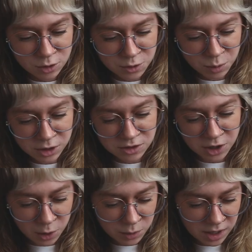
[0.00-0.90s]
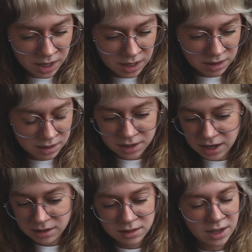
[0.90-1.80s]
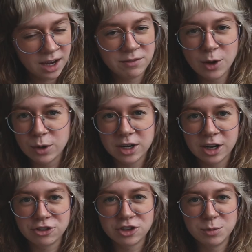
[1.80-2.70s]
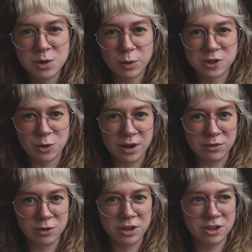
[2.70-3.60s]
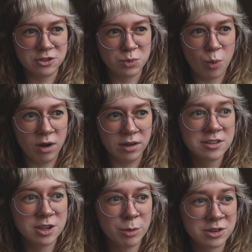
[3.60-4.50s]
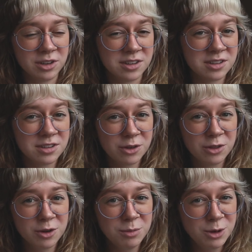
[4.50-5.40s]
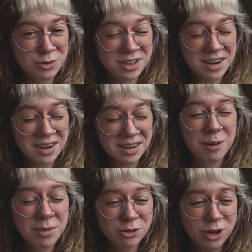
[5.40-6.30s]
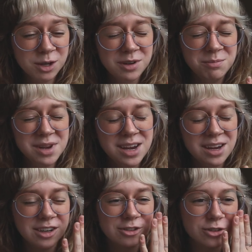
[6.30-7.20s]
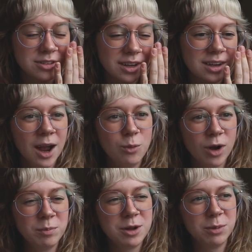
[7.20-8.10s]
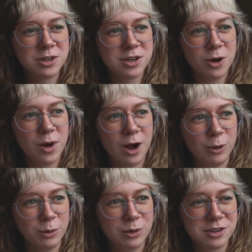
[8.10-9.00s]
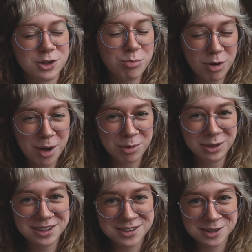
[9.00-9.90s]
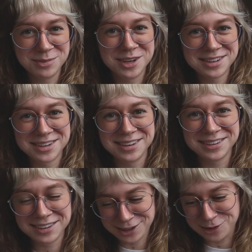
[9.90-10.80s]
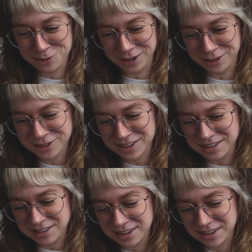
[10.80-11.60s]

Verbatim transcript: So this one is okay. Again, they have no connection to me whatsoever. They just want someone to listen to their music. I'm not trying to be mean. It's just like, I want people to know how to properly submit to curators because